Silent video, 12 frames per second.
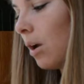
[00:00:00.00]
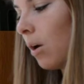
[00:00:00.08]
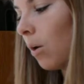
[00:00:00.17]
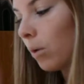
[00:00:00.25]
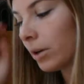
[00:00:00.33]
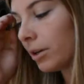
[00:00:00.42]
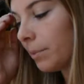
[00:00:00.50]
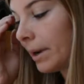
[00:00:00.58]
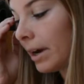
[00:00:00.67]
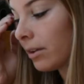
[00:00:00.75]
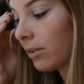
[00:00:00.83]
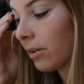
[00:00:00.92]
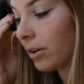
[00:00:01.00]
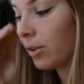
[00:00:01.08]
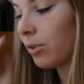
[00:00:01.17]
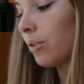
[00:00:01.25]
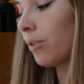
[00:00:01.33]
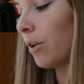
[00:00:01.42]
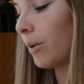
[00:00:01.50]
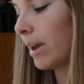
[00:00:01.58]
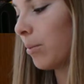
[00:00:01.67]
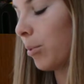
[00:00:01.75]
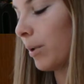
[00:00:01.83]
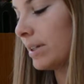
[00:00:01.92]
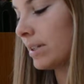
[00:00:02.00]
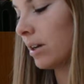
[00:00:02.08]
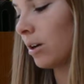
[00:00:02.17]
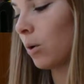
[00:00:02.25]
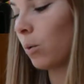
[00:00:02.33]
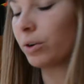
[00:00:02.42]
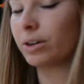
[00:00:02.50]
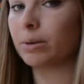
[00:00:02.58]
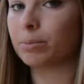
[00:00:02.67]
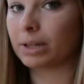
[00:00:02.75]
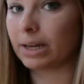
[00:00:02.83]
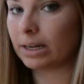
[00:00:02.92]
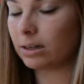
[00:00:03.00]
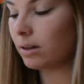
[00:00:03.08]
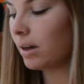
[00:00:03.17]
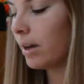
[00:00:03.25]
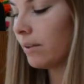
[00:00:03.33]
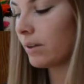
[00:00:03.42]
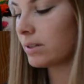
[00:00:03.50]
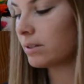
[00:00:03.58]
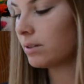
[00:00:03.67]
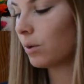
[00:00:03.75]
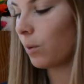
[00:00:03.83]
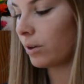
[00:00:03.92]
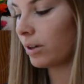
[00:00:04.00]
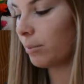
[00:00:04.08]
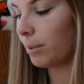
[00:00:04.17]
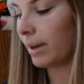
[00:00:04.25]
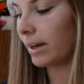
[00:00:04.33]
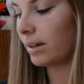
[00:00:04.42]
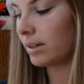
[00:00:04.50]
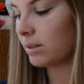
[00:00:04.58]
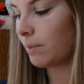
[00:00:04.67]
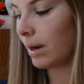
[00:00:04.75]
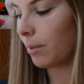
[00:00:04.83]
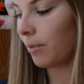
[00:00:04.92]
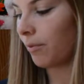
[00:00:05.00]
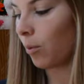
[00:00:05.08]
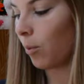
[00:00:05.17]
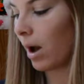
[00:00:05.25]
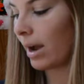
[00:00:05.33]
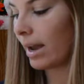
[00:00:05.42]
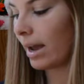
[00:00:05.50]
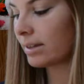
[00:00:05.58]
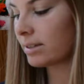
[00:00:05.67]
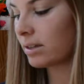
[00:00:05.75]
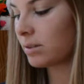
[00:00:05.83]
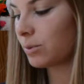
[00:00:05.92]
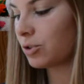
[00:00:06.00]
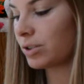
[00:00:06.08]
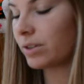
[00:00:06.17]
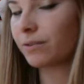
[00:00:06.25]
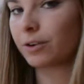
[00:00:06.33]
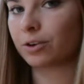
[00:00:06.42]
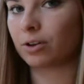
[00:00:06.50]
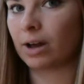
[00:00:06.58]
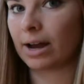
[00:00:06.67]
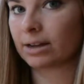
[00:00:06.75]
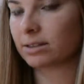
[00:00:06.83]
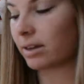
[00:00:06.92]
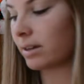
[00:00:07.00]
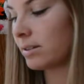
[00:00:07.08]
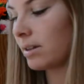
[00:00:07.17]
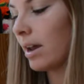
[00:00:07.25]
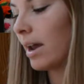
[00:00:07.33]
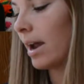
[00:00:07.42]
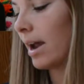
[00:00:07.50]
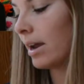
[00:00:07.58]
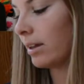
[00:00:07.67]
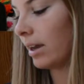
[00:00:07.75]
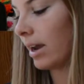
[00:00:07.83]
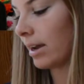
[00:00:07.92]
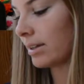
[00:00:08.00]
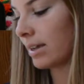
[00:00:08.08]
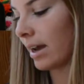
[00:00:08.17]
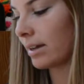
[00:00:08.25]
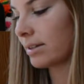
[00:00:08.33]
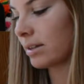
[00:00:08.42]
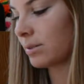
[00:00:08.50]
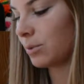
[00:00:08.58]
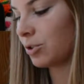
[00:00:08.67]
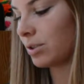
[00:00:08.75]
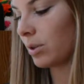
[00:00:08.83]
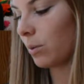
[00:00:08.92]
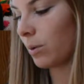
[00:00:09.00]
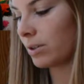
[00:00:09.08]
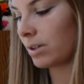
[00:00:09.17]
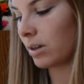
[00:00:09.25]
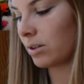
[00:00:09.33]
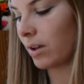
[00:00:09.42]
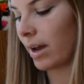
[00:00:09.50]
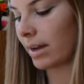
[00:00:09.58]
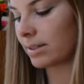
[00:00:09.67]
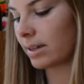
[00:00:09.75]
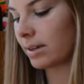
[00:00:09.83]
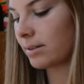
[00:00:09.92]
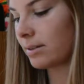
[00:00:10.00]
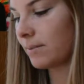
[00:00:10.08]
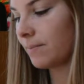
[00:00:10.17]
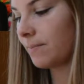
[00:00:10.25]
Ordered pairs are used to locate points in a coordinate plane. This is the coordinate plane. It's made up of a y-axis, which is the vertical axis, and the x-axis, which is the horizontal axis.